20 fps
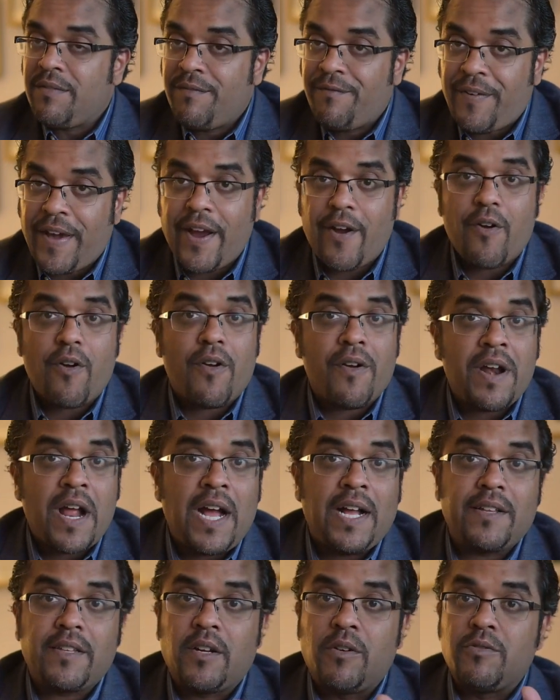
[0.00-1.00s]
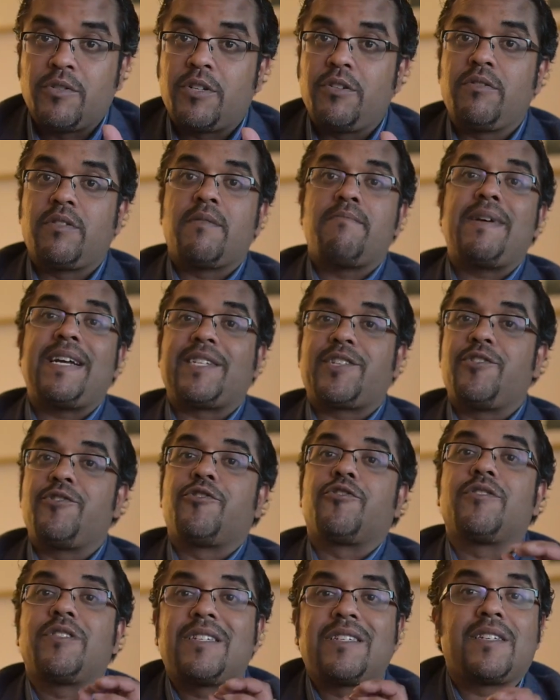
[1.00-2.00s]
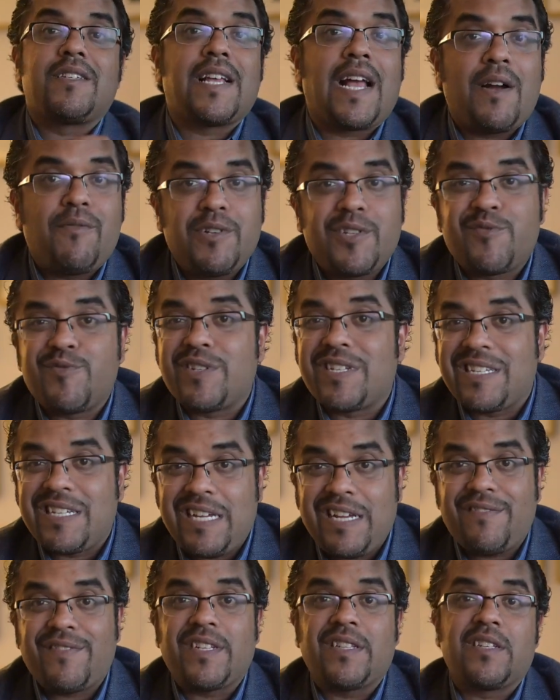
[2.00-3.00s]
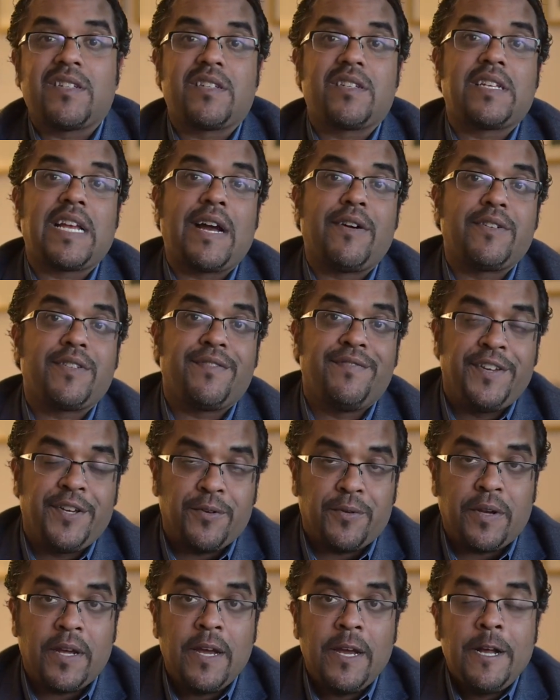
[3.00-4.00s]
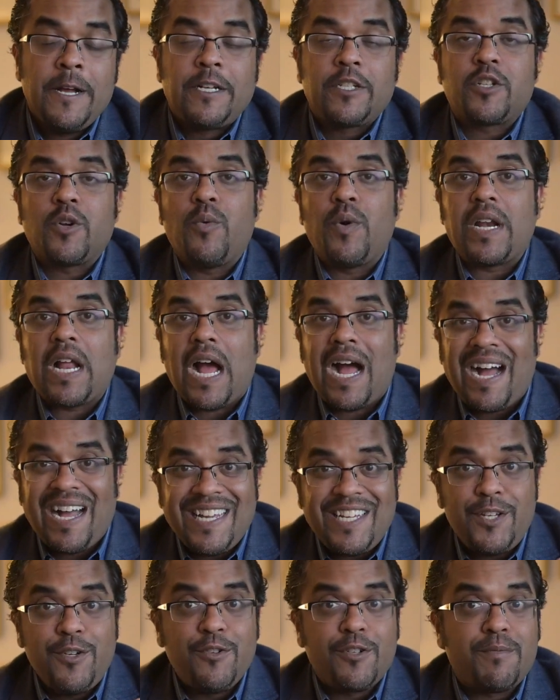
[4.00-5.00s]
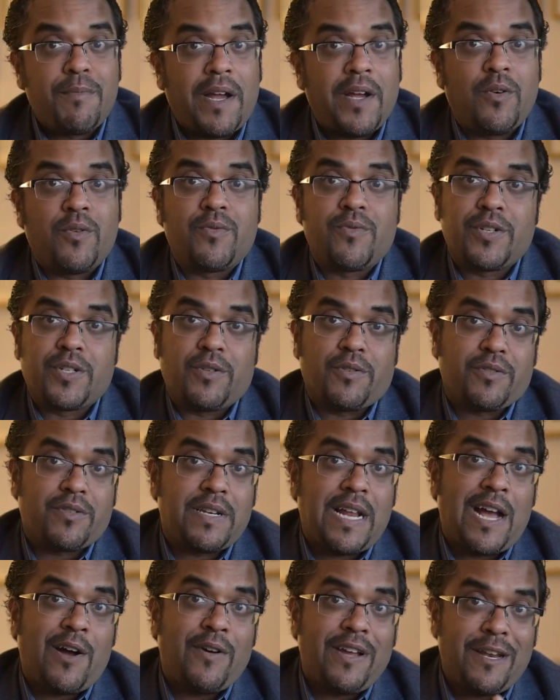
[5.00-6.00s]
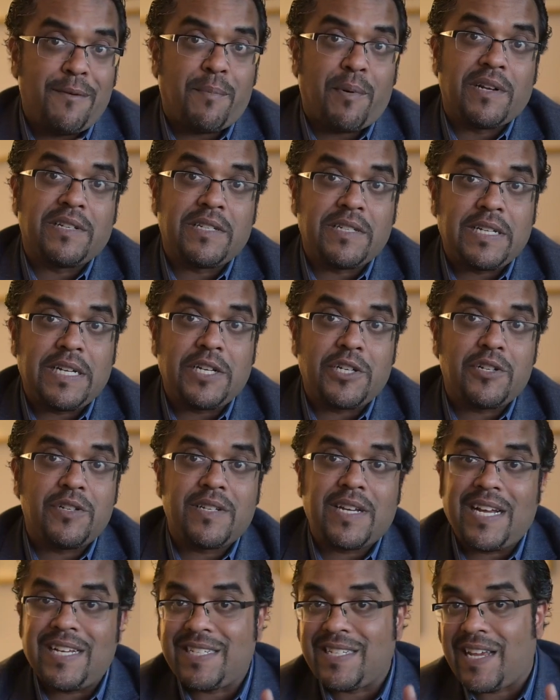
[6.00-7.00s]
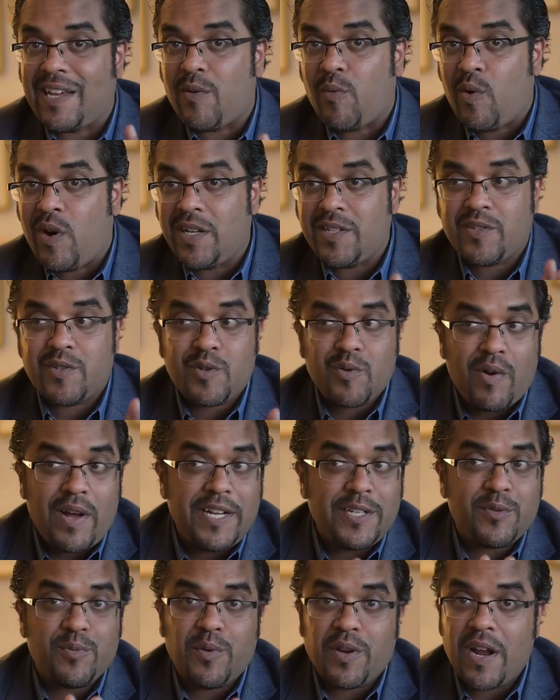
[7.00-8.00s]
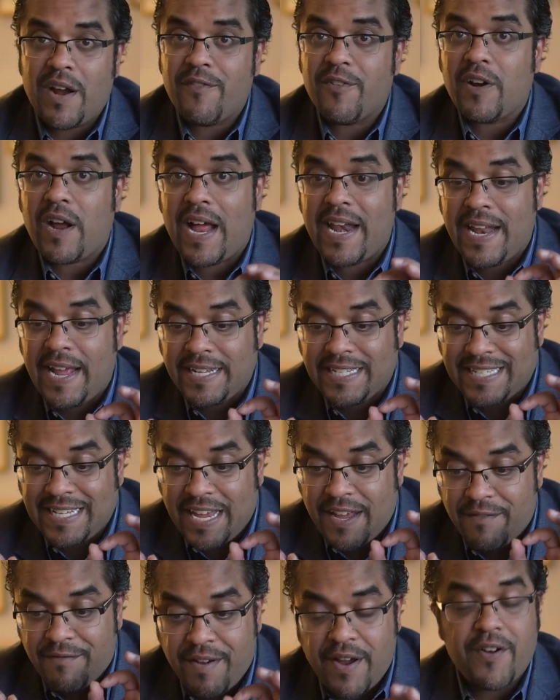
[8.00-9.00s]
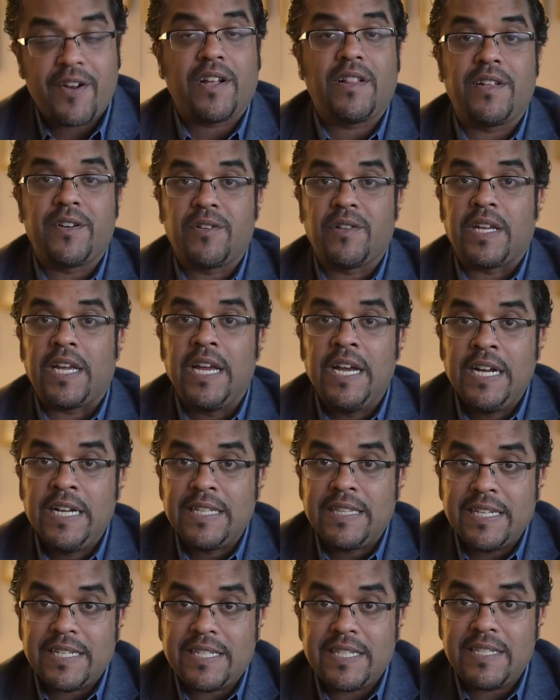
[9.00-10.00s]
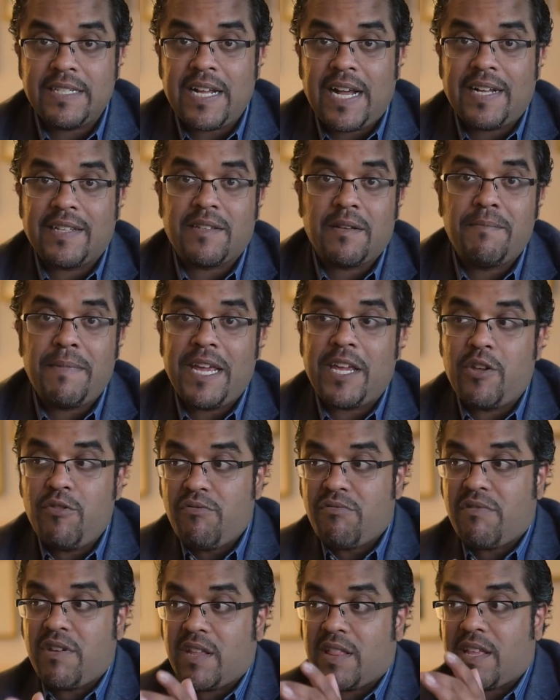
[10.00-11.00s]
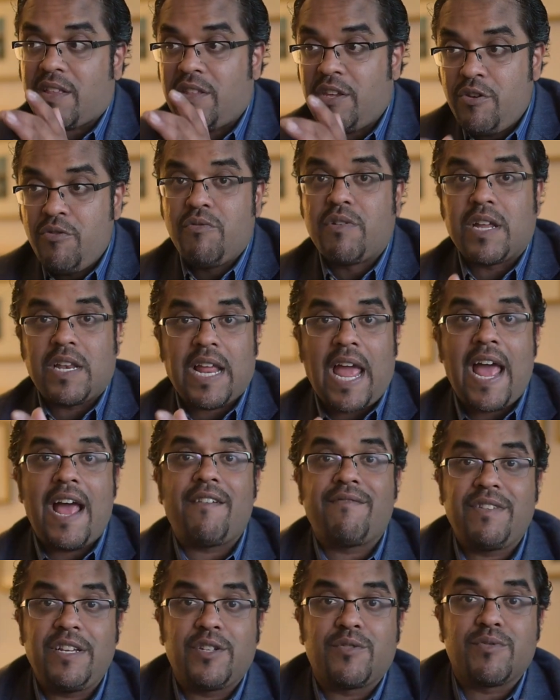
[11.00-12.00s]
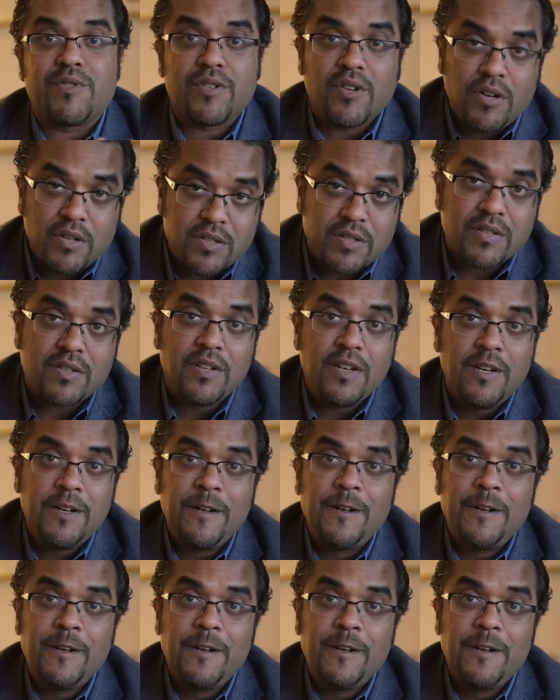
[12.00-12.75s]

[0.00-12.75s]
Fair or not, don't shoot the messenger. This is how it's received and this is how it's viewed. So when I use my own results now in presentations, I say it once, twice, whatever, and I say it very clearly. This is not to make you think that you can have these results.